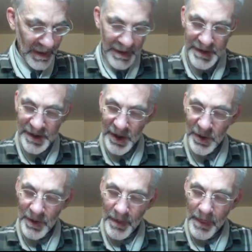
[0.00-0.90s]

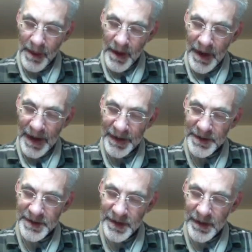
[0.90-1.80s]
so
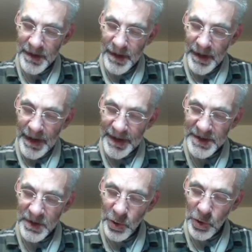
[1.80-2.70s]
x
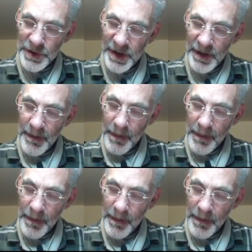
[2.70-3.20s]
has order